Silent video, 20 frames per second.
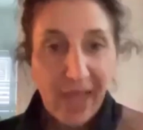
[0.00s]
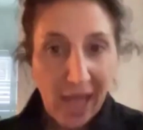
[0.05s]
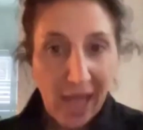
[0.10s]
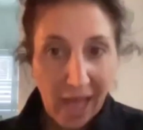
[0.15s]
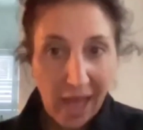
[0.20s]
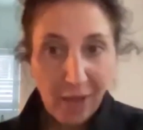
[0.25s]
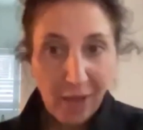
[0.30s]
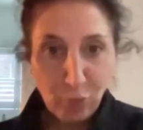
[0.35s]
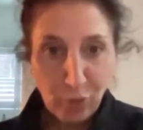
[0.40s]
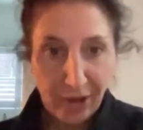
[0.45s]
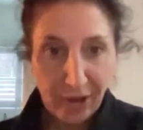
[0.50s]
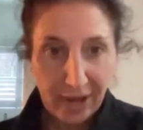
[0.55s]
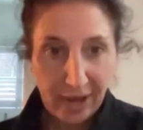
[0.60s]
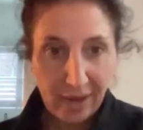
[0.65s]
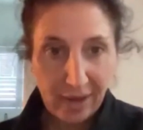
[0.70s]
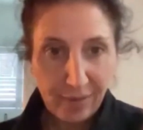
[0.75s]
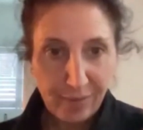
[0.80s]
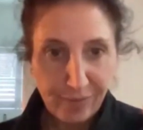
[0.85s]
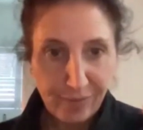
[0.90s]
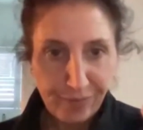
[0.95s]
Because right now
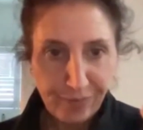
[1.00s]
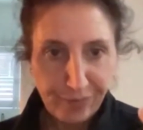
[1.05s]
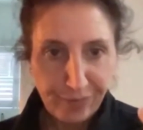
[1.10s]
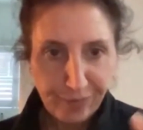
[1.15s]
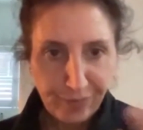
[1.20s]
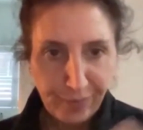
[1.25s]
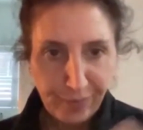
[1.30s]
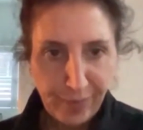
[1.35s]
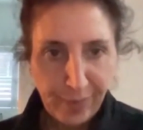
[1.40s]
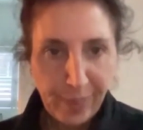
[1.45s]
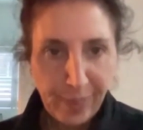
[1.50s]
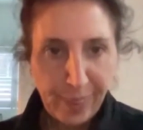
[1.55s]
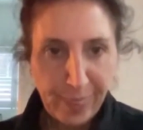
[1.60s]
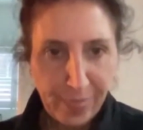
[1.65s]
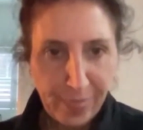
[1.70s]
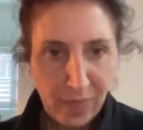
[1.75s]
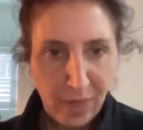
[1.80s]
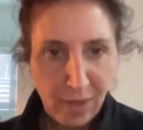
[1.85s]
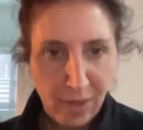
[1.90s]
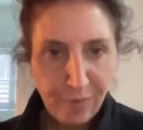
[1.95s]
it's self-limiting,
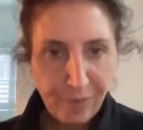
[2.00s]
right?